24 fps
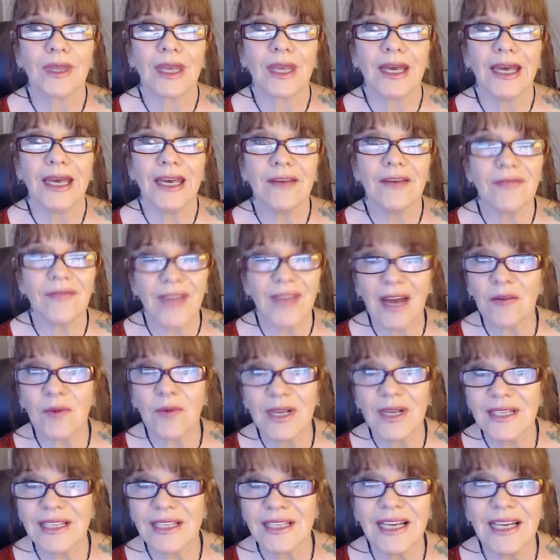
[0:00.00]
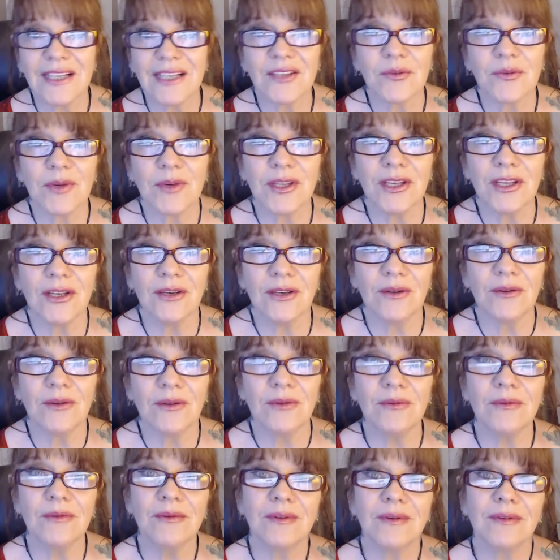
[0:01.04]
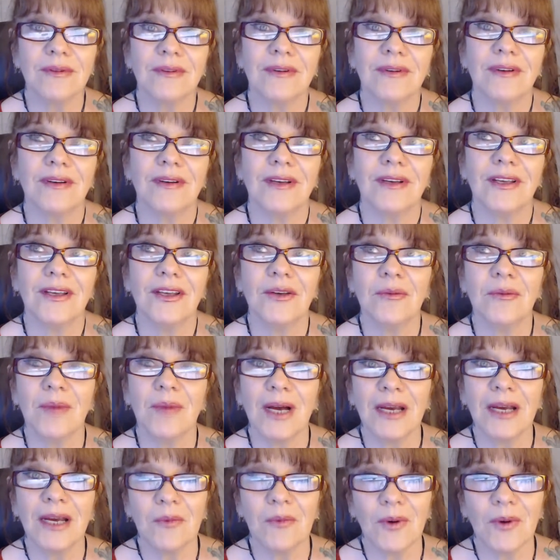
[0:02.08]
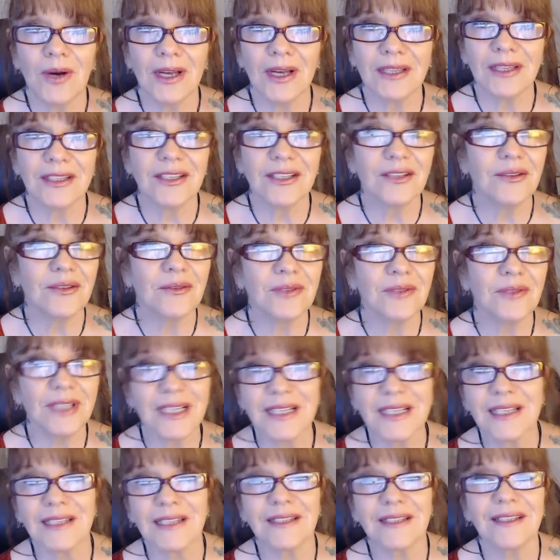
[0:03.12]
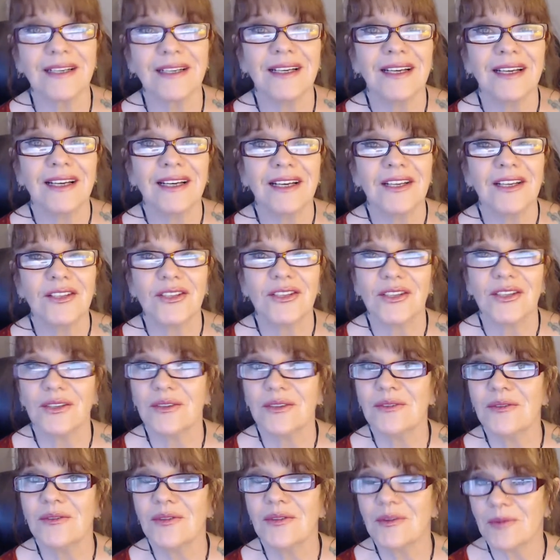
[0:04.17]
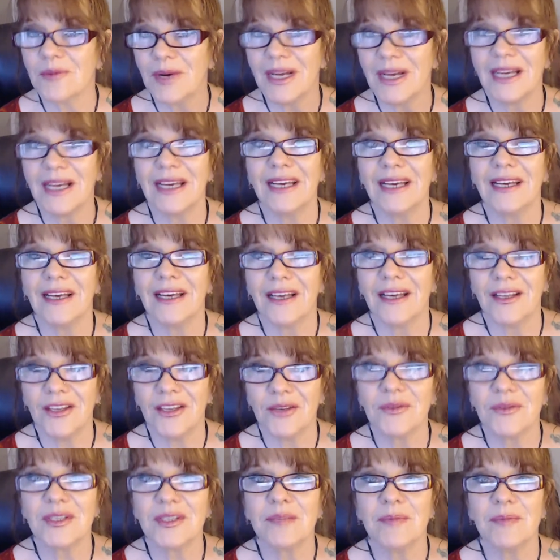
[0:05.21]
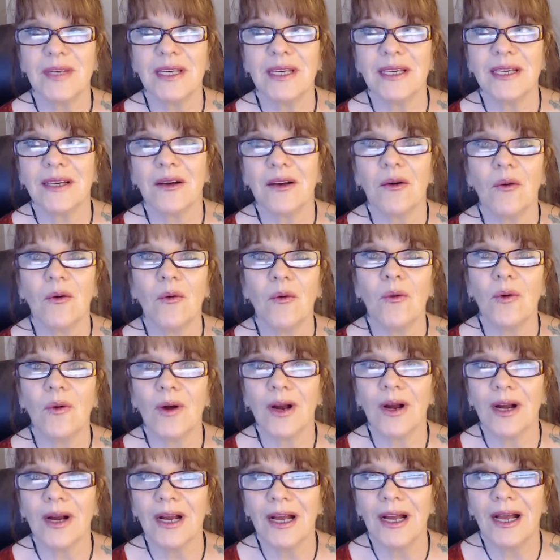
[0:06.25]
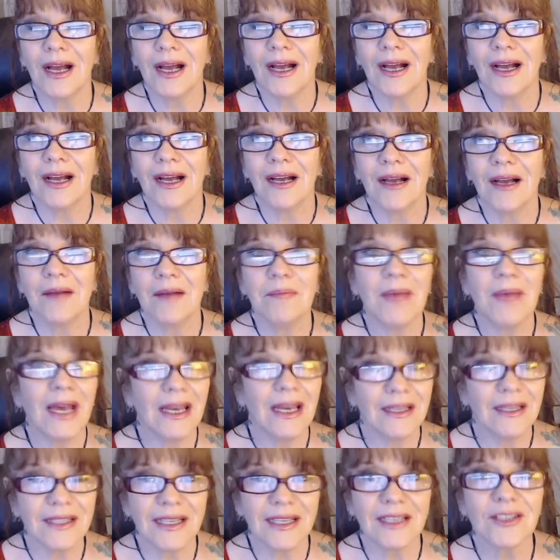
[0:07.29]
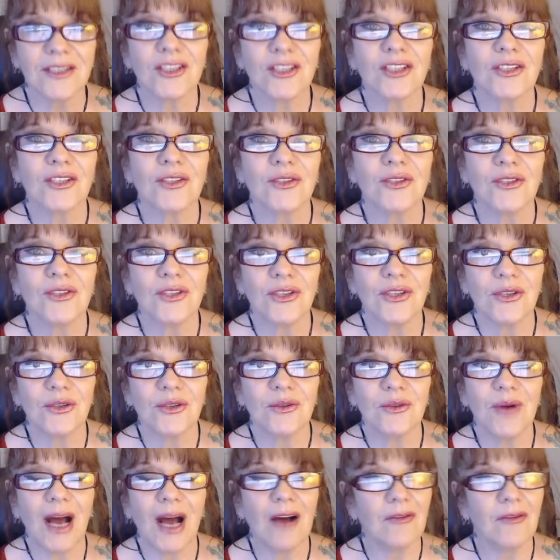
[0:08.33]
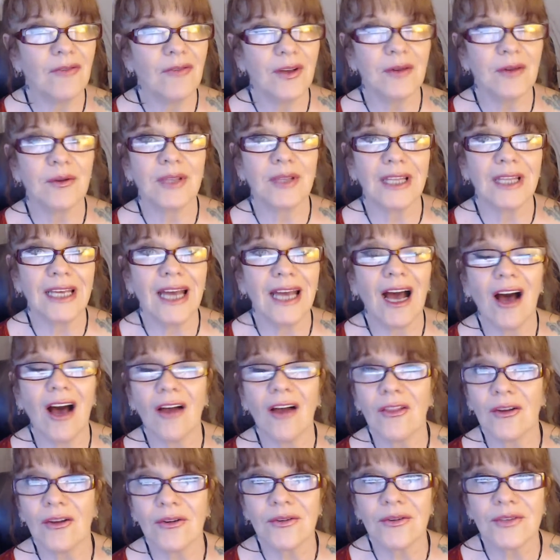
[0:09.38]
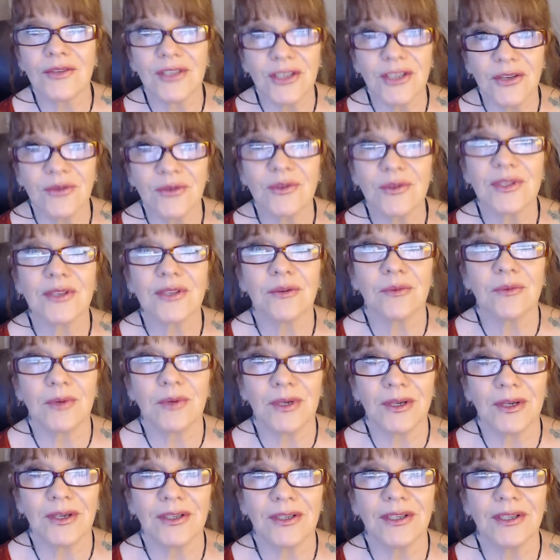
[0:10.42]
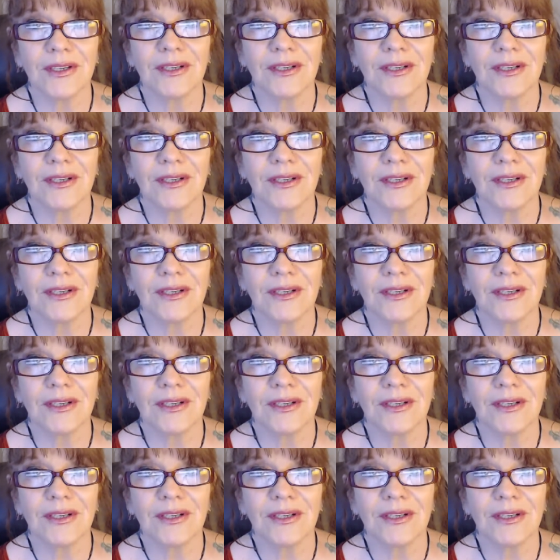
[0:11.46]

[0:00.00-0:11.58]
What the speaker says: if that resonates with you, you might want to listen to the way you speak, or pay attention to how frequently others use the word